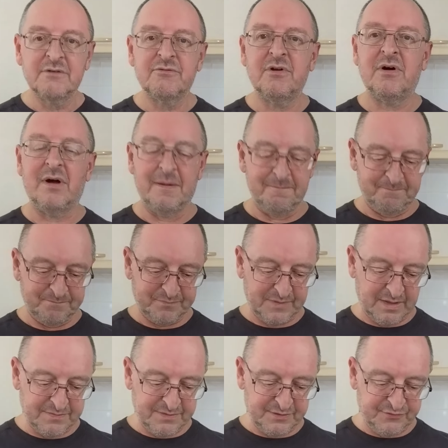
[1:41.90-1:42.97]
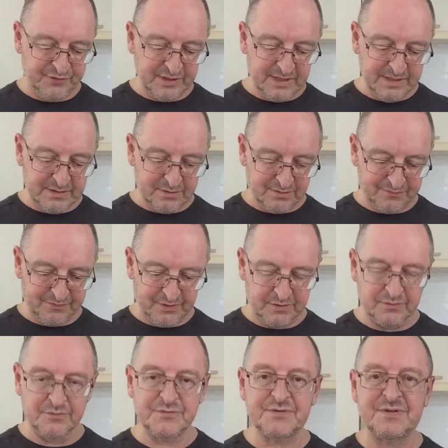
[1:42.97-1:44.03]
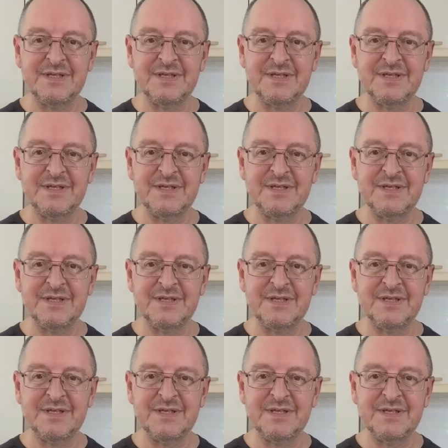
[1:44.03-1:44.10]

Right, the chicken I've used,